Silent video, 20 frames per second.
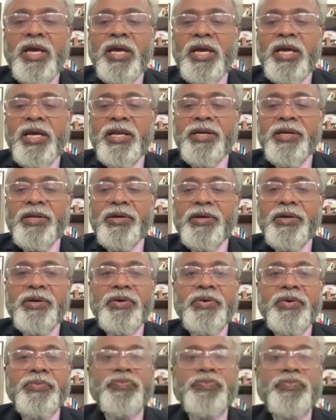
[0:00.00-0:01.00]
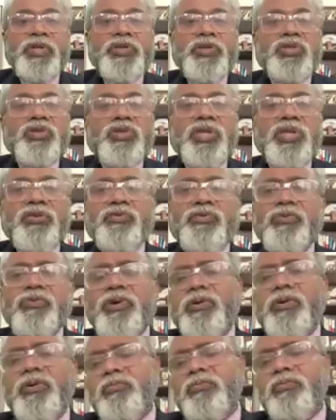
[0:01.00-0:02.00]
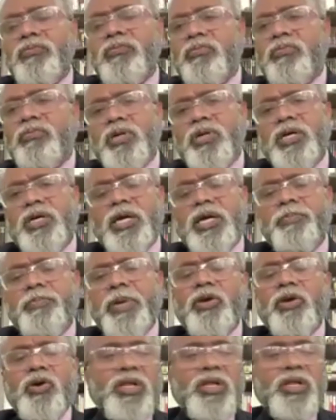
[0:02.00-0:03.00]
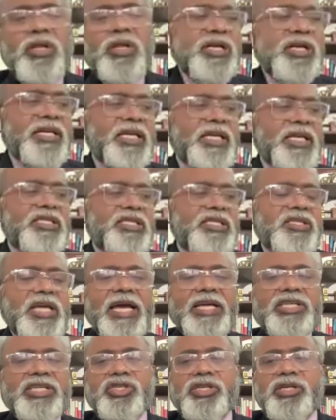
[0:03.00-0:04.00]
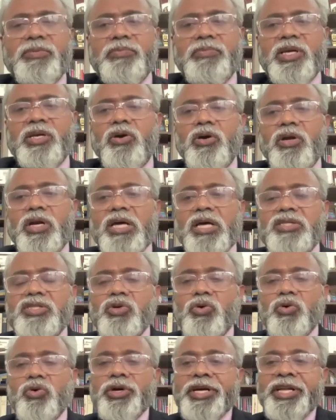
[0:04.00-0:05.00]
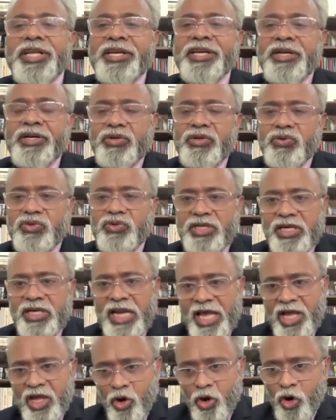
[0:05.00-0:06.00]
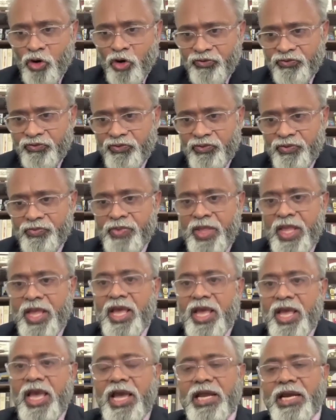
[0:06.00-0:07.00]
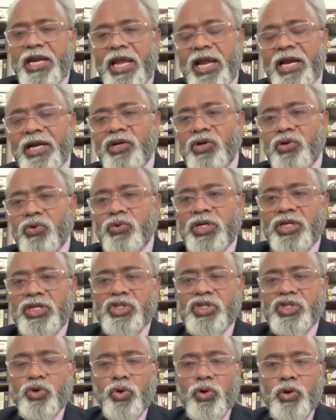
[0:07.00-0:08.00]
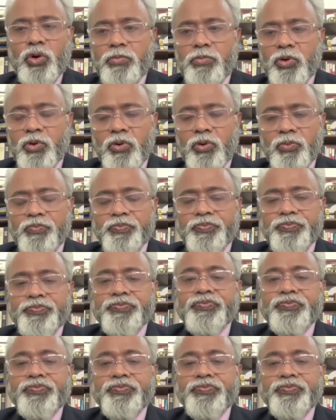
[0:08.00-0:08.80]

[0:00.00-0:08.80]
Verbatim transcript: and uh, so they uh, Bengal then takes action. Bengal asks Ondina to lie off and head towards Colombo